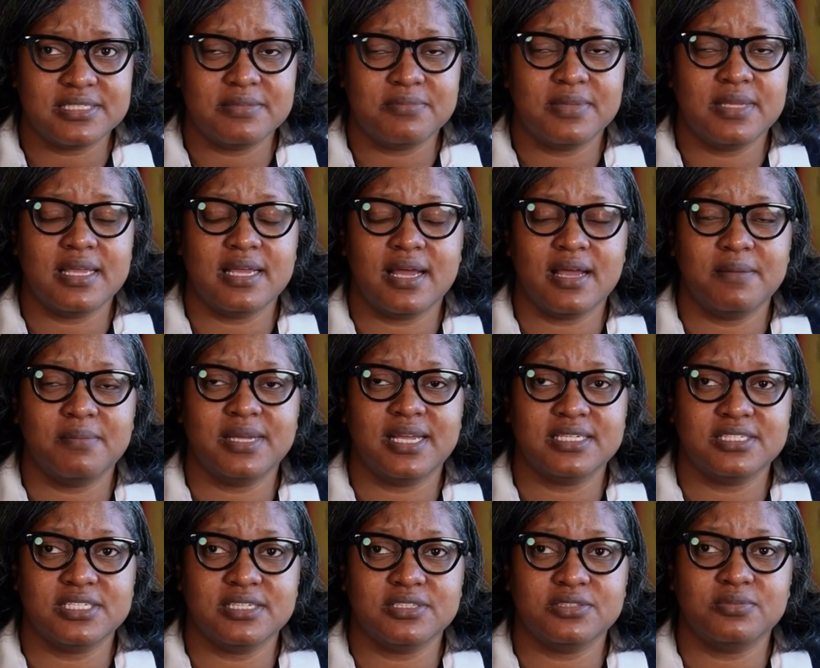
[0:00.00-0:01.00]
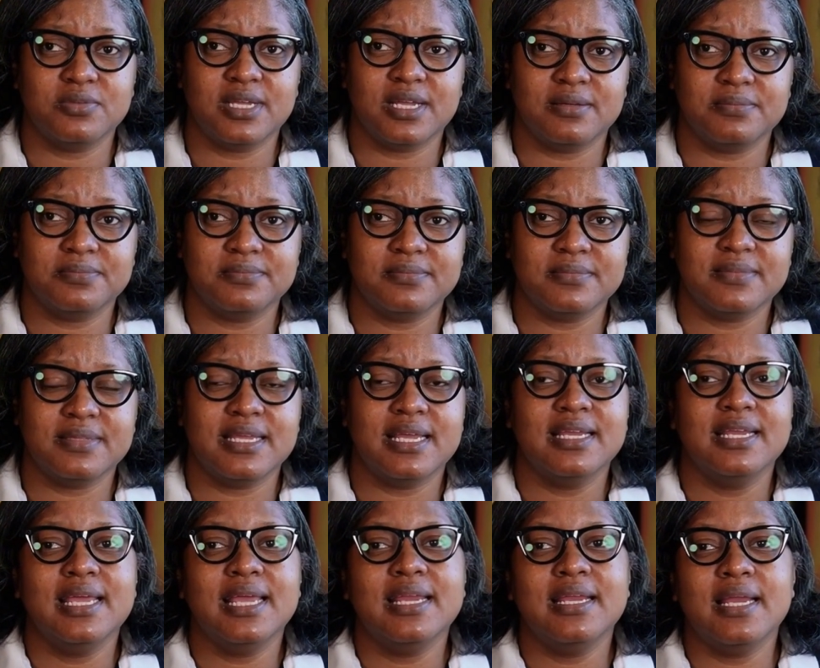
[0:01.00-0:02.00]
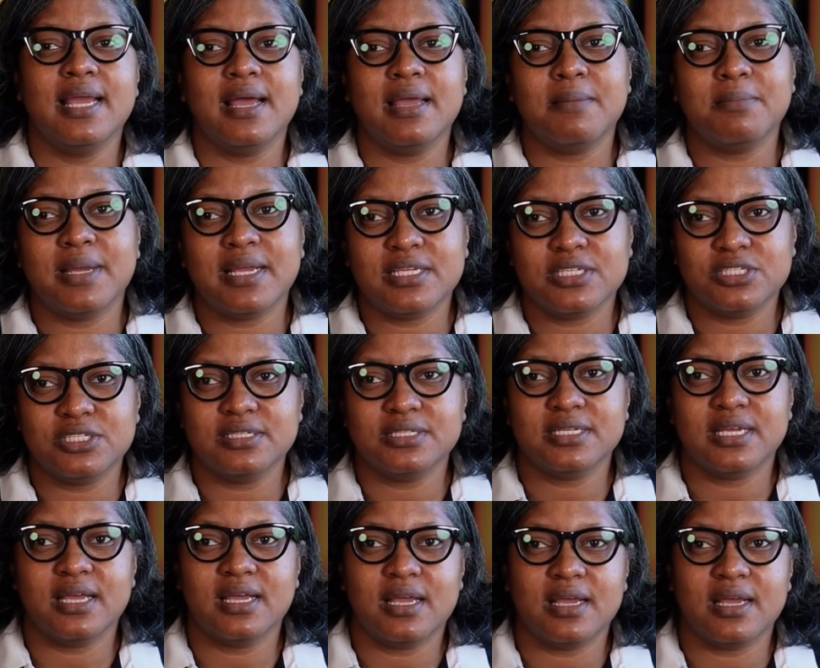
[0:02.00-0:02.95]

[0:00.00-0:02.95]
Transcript: If you need automations, we have dedicated automations.